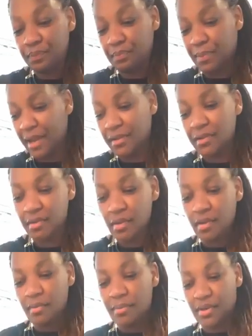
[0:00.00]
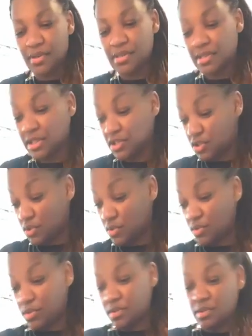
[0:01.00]
pan because they
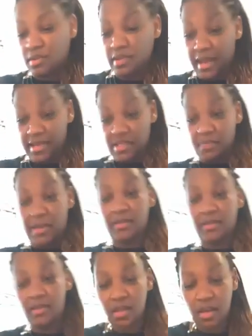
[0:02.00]
do expand,